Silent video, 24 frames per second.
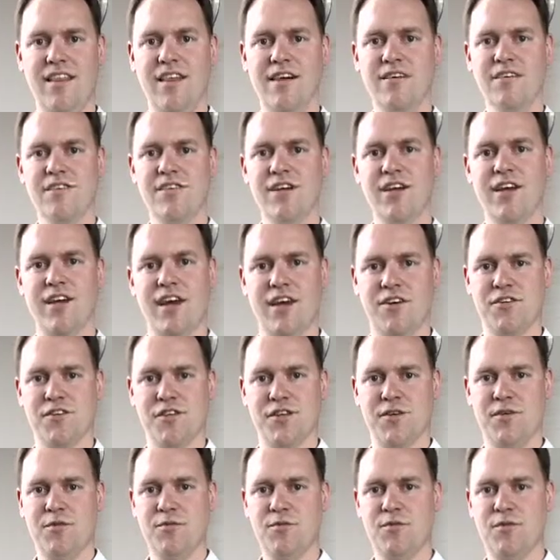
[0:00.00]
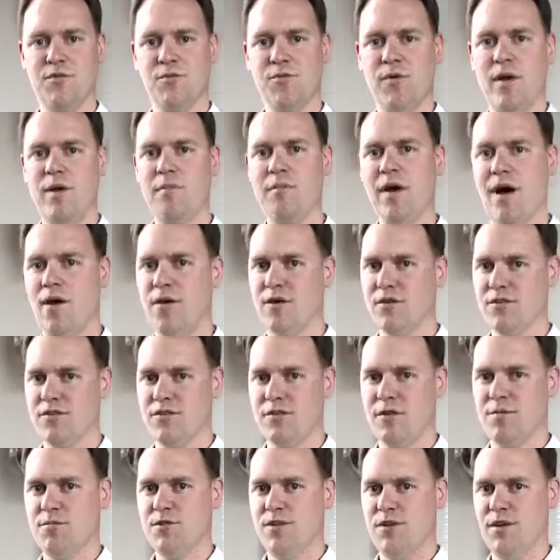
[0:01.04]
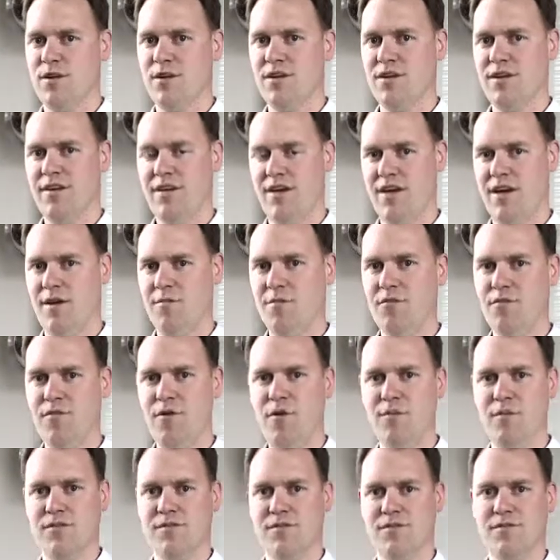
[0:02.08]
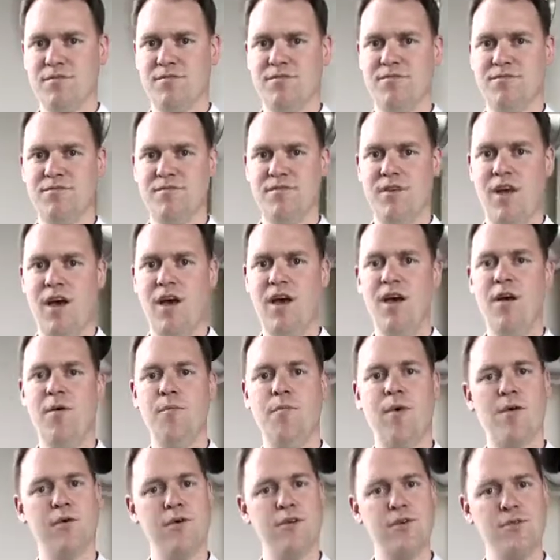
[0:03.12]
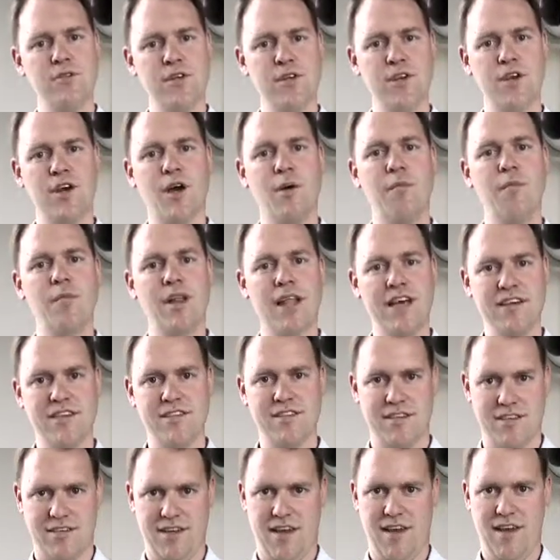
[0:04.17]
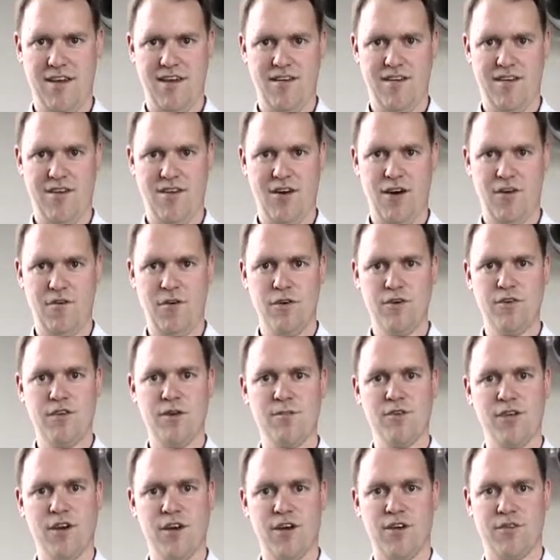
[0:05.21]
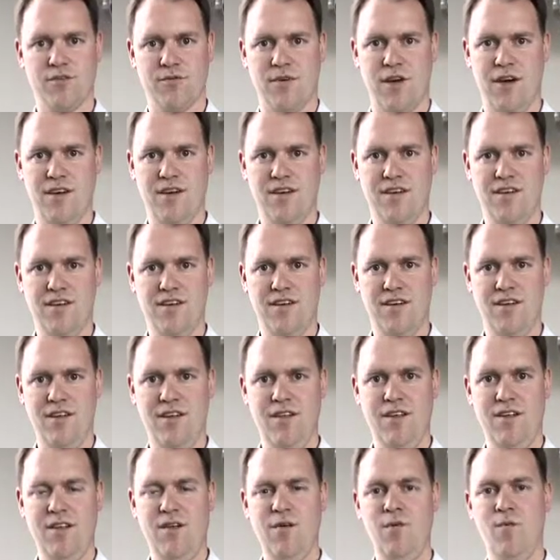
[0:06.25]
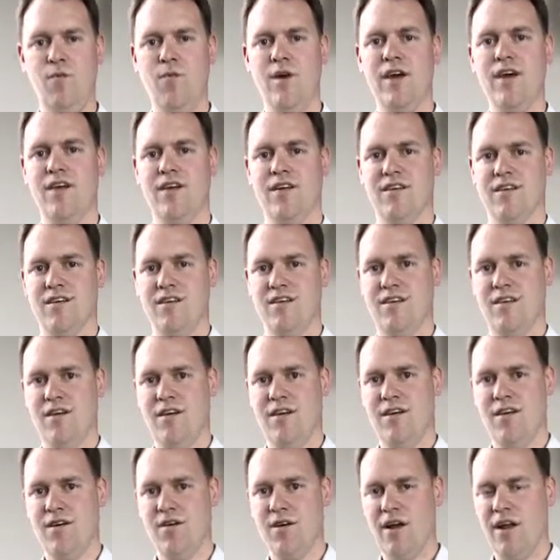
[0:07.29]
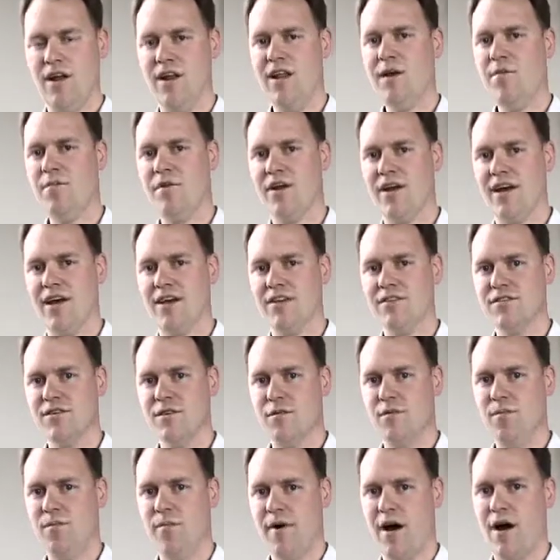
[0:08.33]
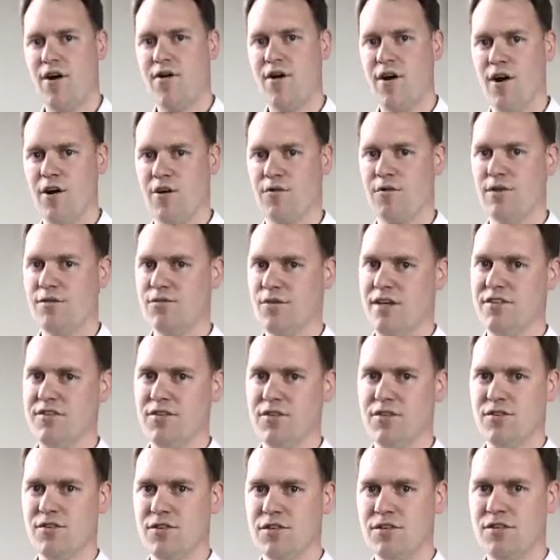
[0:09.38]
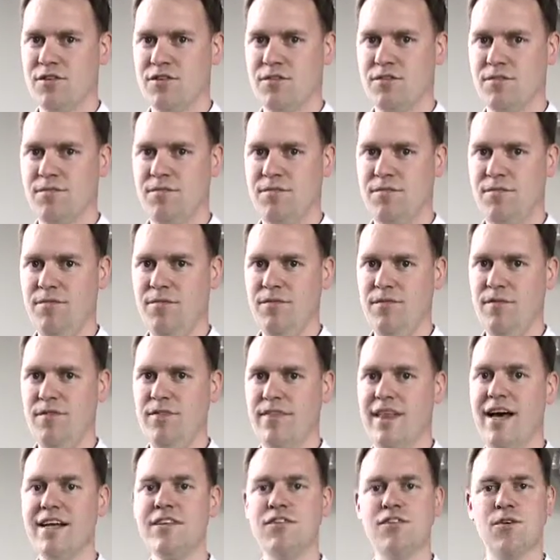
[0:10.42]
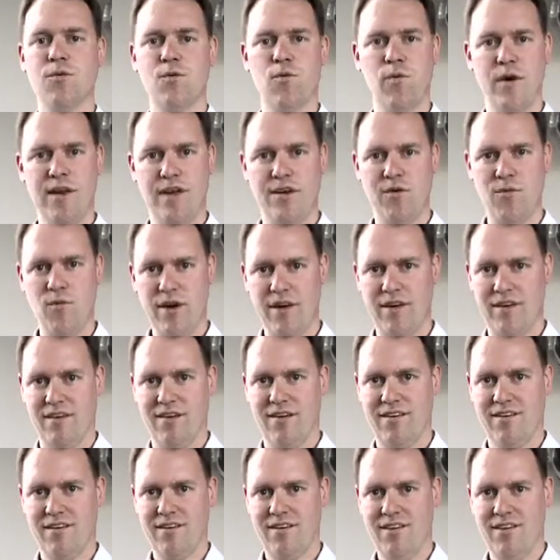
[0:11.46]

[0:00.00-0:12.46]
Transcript: There is a connection between power consumption and performance. By reducing the complexity of on-chip circuitry, we can eliminate power-hungry transistors. That's a win-win.